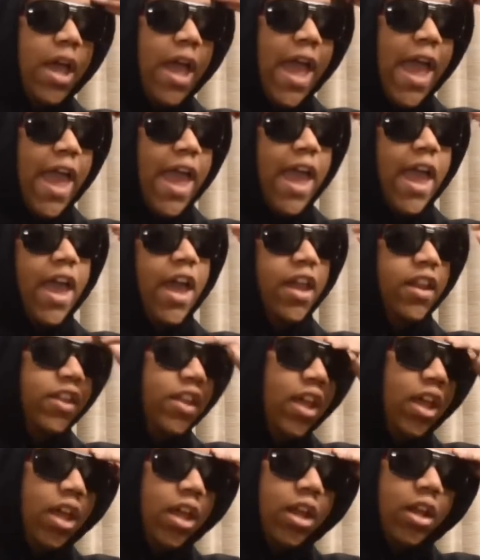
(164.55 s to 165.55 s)
and
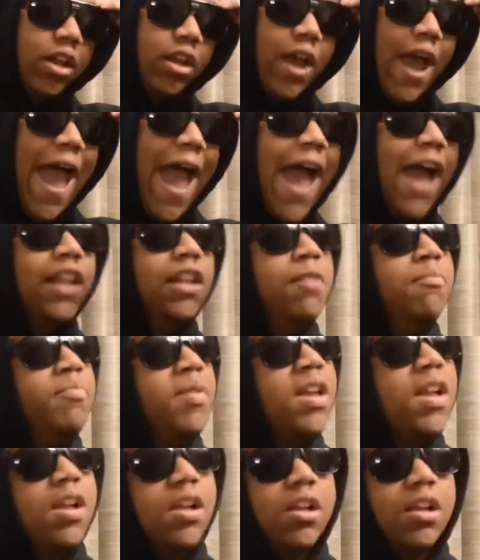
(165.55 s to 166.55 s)
then Alan
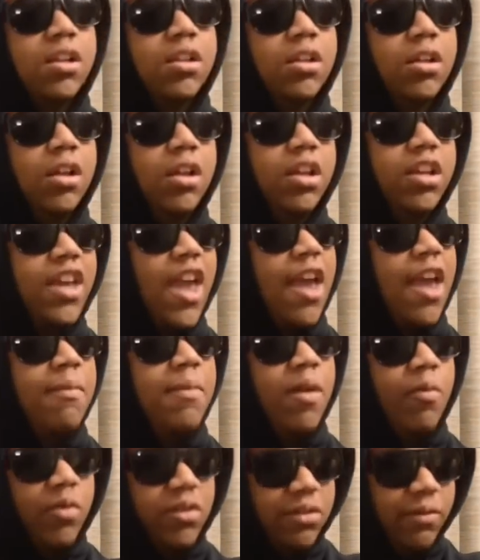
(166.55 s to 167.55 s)
Bean came in with some